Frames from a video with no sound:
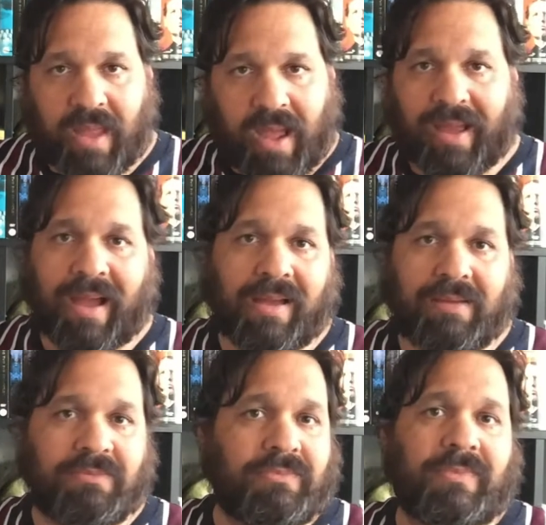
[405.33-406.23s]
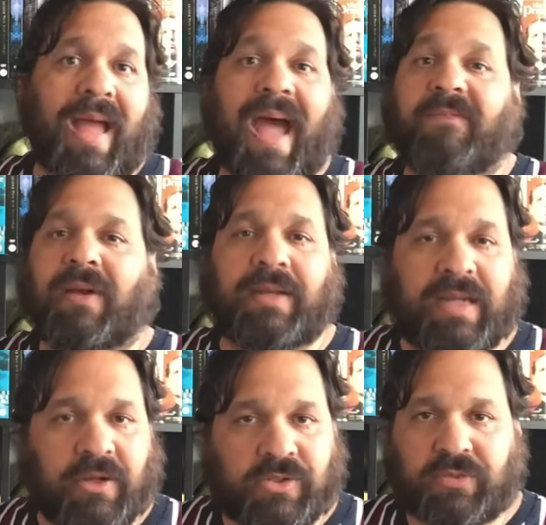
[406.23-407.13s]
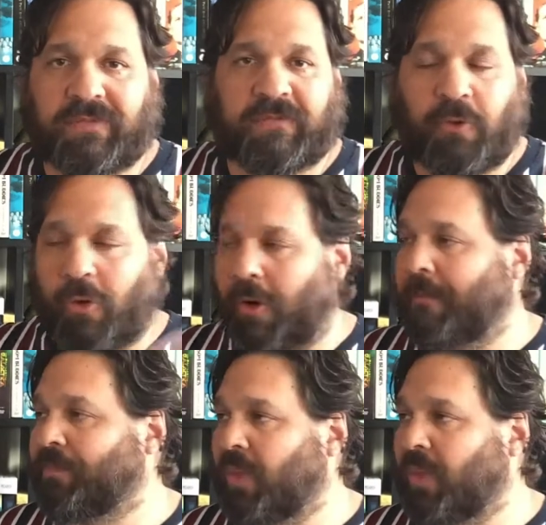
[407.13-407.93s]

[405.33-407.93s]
I have ideas for